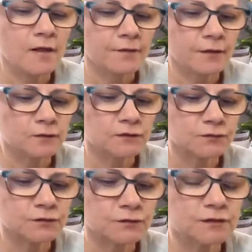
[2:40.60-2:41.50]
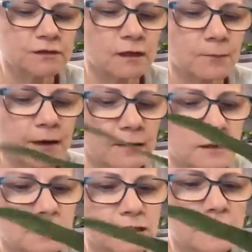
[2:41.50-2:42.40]
those roots
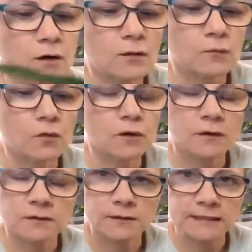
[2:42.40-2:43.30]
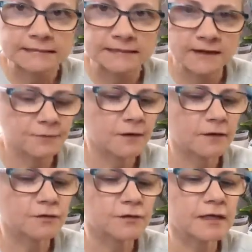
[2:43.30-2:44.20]
apparently are more in depth
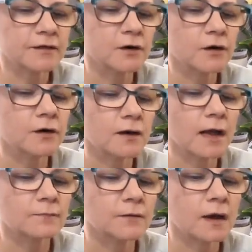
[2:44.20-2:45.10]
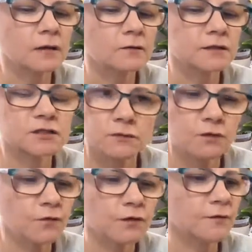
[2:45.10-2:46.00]
underneath her. I'm not going to
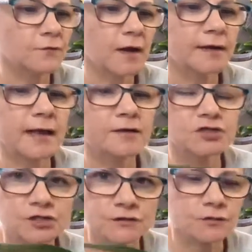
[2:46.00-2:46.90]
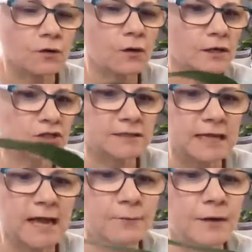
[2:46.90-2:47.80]
move her to find out. She's growing, she's
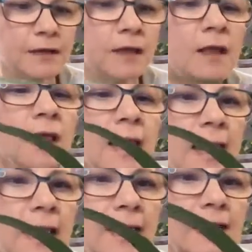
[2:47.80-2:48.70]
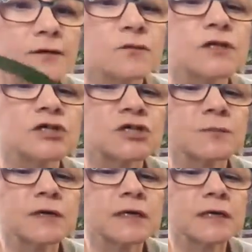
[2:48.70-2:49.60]
happy, and we
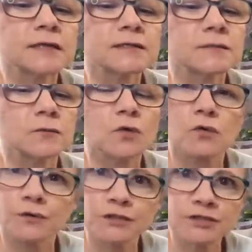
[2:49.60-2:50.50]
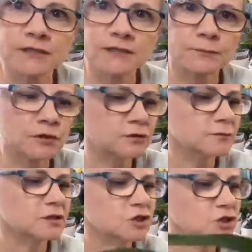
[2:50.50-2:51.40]
should be getting some more Orange Kiss
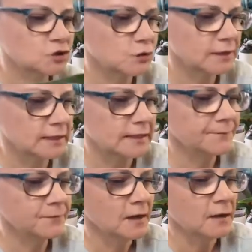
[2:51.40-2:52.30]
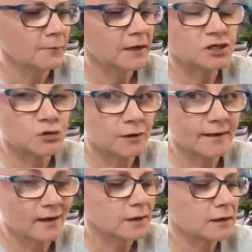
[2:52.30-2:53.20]
blooms shortly. By
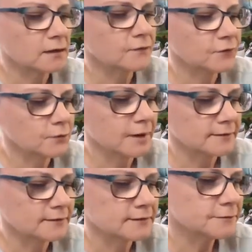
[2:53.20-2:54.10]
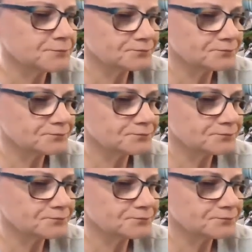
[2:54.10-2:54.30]
shortly, I mean in a few months.